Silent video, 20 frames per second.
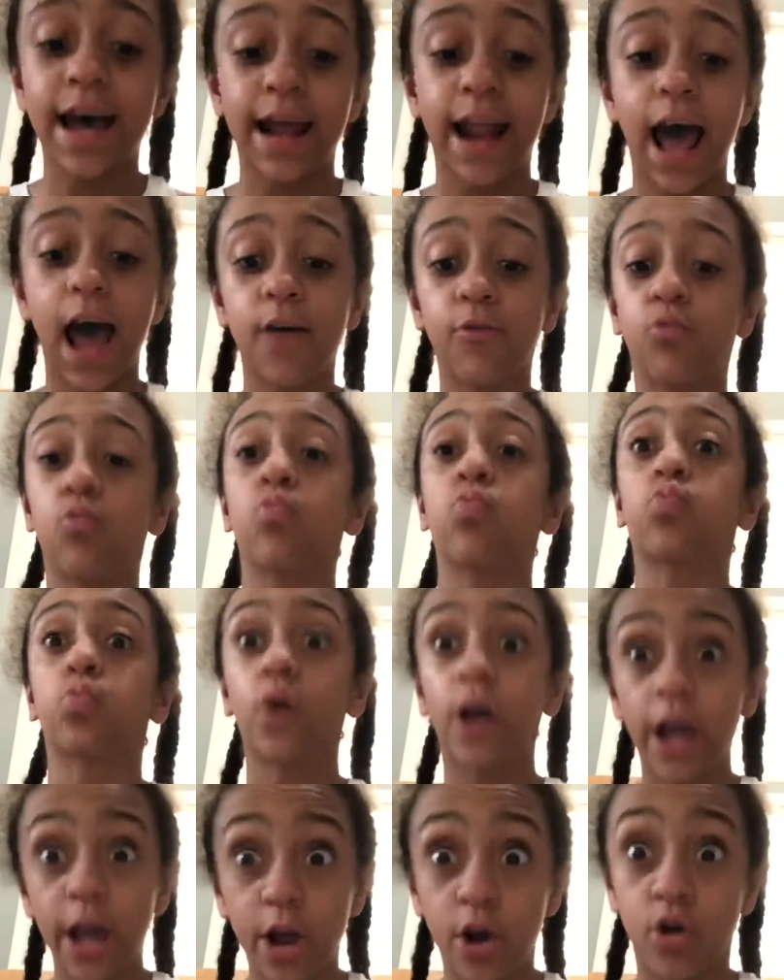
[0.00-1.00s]
have
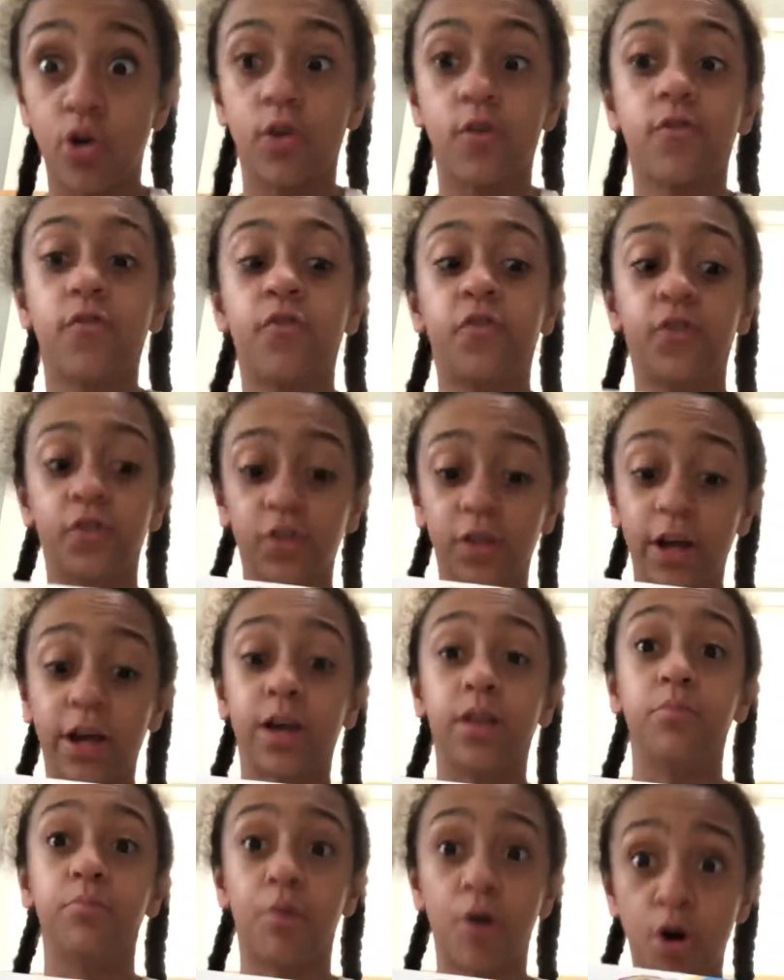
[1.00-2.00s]
rare
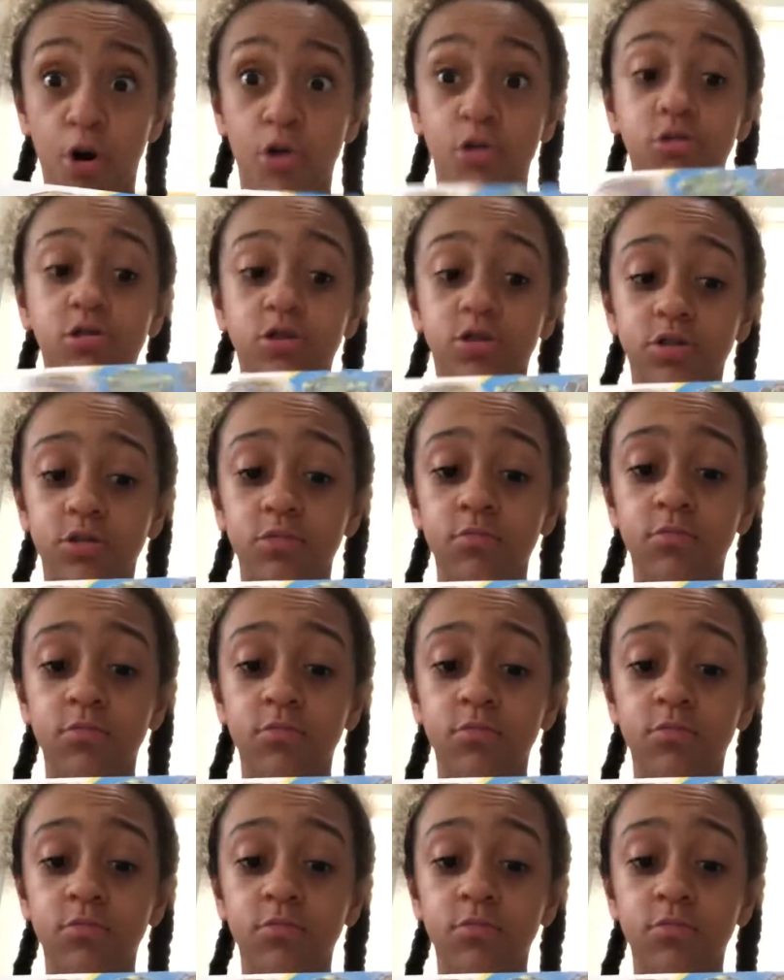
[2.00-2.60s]
fliggin' parts.